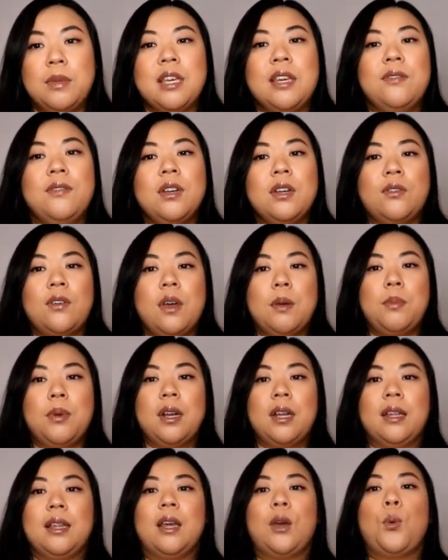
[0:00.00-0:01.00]
Even if I put
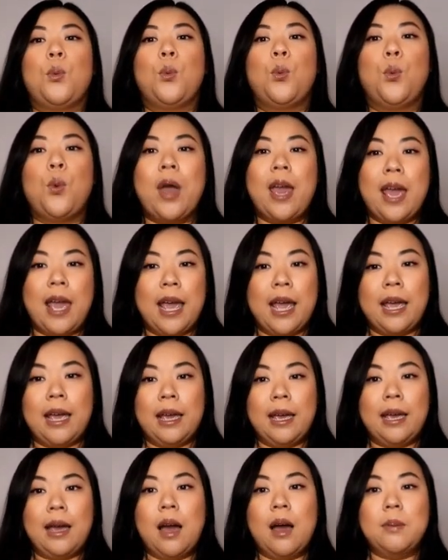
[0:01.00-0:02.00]
it like
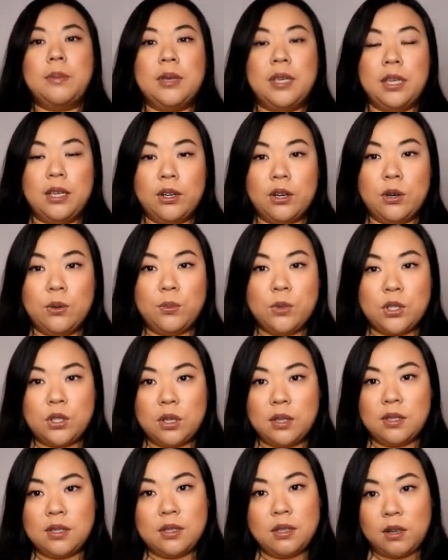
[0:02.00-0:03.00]
way up here, which
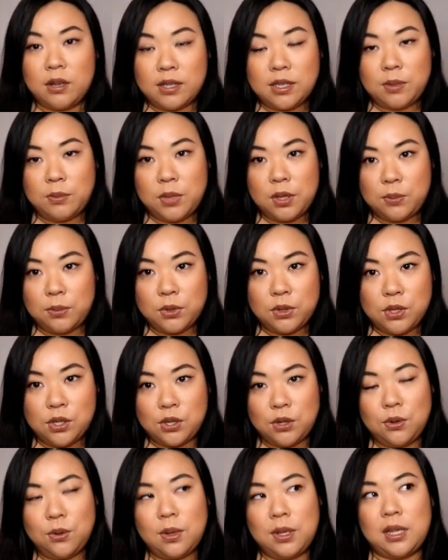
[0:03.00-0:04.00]
I saw some people
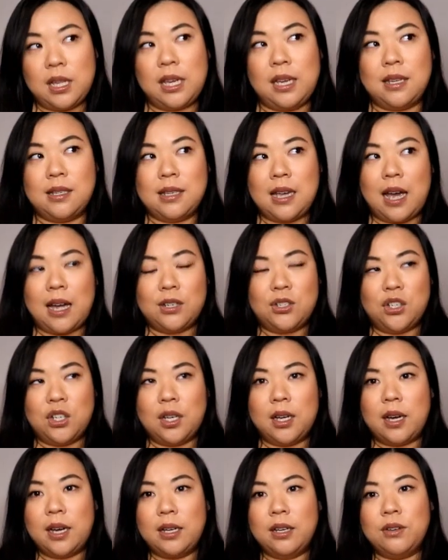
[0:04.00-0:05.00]
do, and like attach it
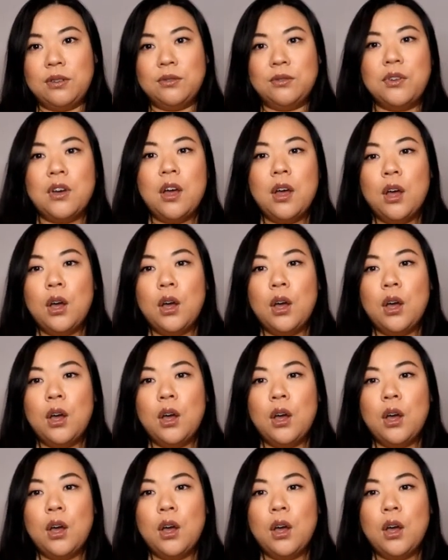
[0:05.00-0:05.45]
kind of